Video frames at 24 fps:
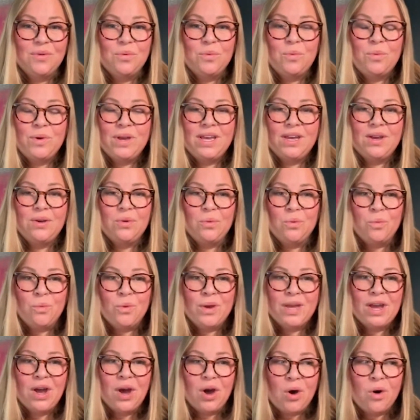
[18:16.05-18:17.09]

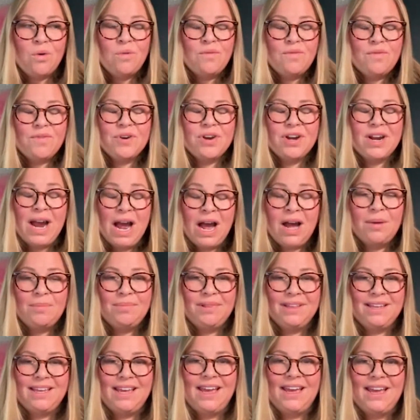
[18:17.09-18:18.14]
We
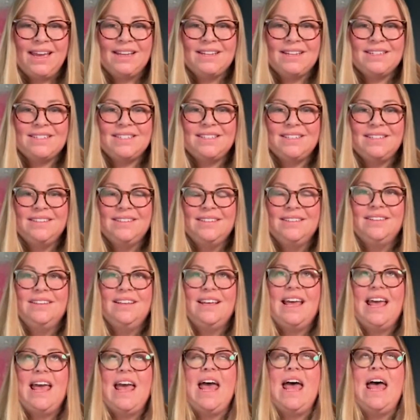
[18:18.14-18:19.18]
overcomplicate
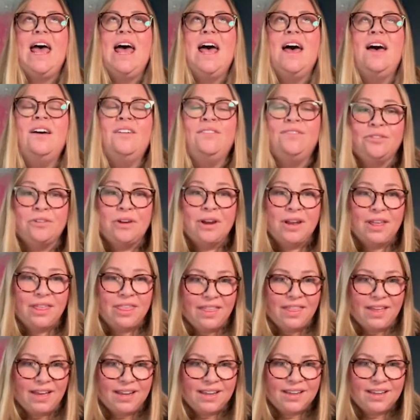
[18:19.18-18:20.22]

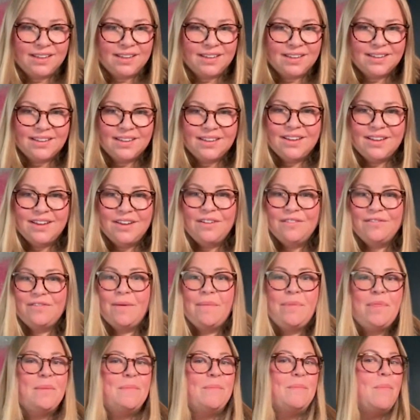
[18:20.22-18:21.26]
everything.
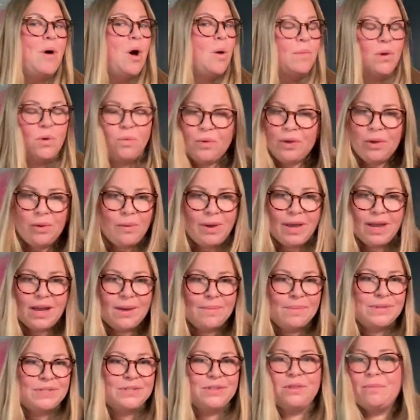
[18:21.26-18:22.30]
From the moment we wake up
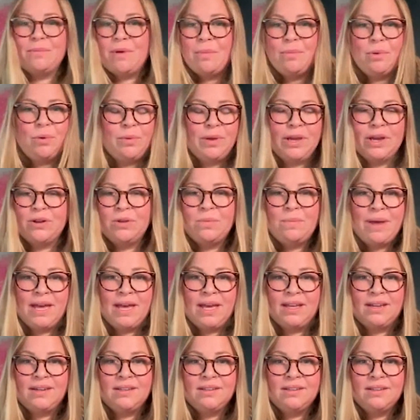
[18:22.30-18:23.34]
until the moment we go to
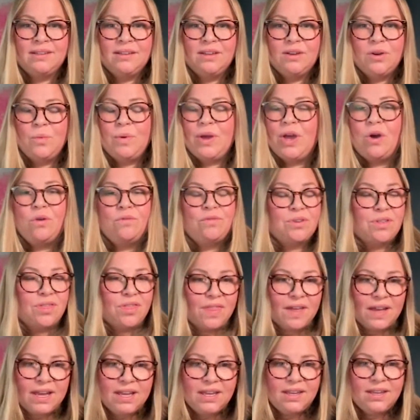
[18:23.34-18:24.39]
bed, we
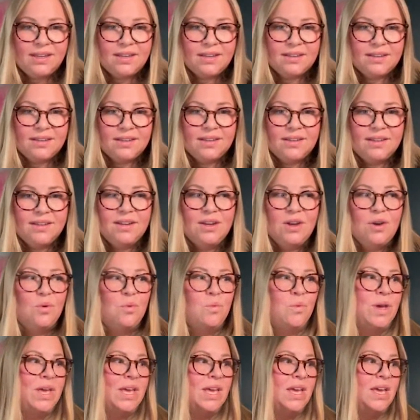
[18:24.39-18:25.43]
overthink,
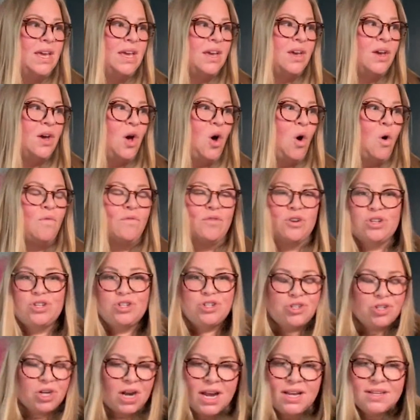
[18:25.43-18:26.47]
we
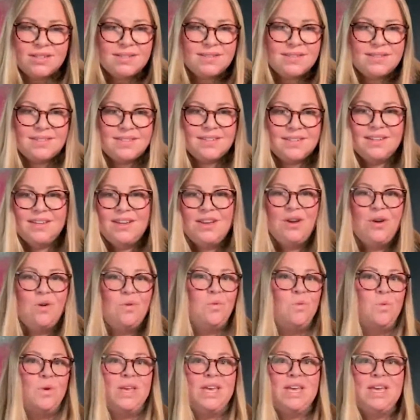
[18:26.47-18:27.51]
overstress,
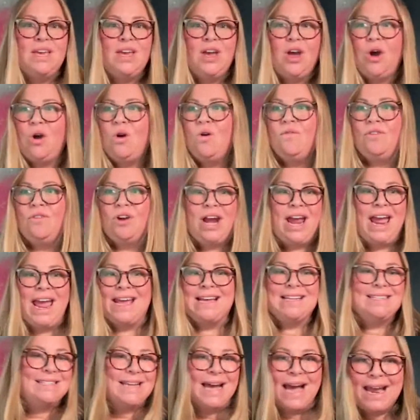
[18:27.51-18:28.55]
we over
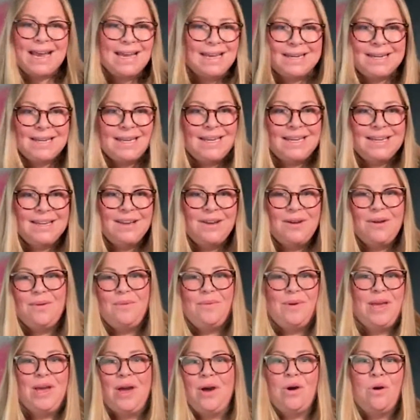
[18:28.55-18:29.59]
anxiety,
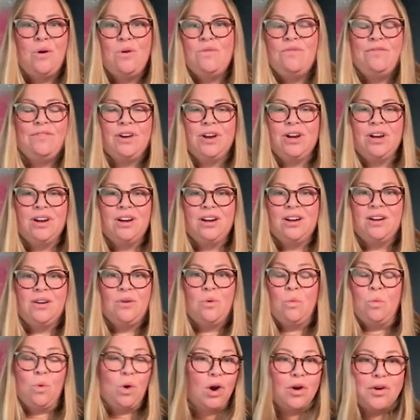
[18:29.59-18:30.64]
we
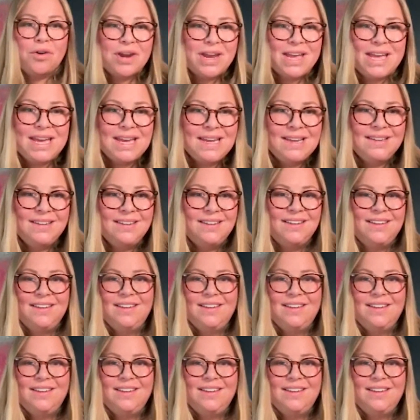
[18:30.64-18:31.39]
over worry.